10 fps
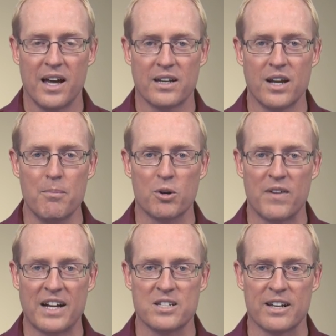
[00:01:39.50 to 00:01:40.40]
A number of
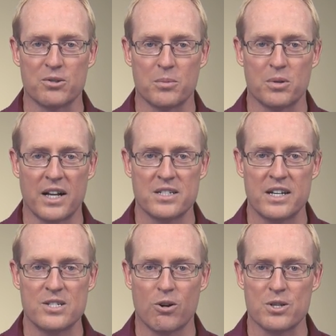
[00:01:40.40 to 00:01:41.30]
accidental
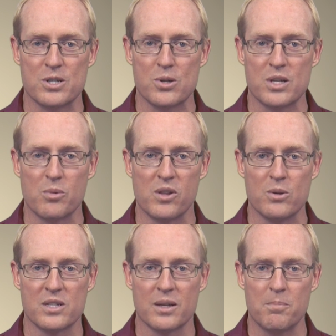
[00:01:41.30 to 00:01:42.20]
complexities are associated with
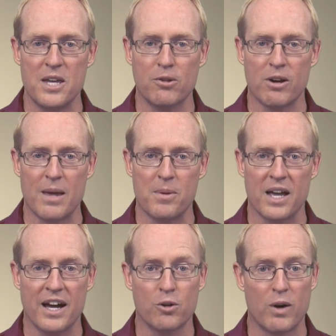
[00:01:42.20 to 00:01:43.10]
using the pthread A P
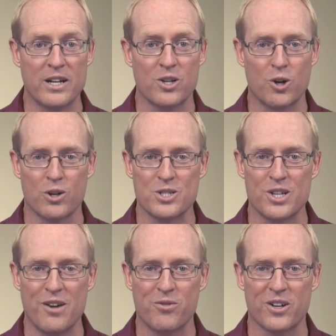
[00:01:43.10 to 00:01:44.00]
I to write concurrent
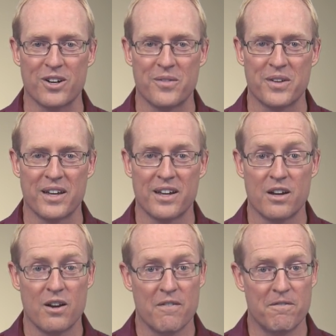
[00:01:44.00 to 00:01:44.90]
software.
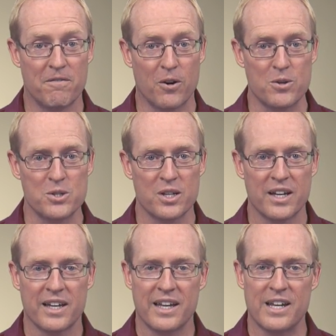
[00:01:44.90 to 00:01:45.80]
First,
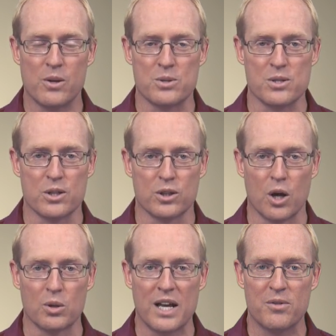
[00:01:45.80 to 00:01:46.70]
it uses
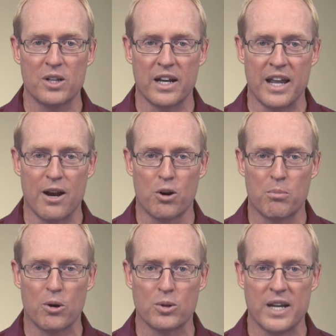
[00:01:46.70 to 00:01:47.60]
low-level and
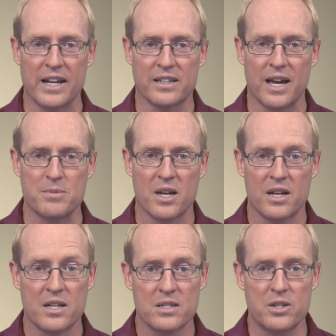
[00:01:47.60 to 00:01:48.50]
error-prone data types,
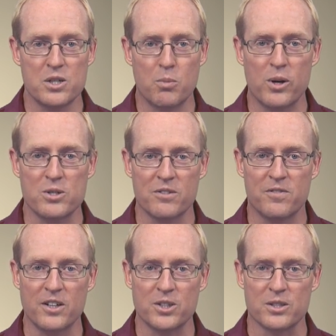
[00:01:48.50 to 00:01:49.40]
such as pointers to
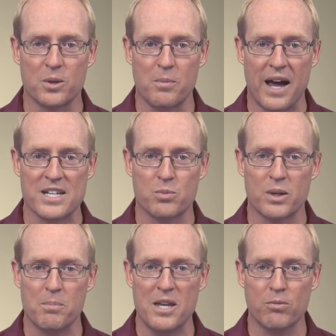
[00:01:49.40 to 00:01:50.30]
functions that are passed when
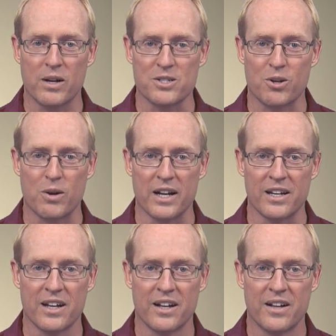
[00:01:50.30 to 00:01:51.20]
a pthread is created.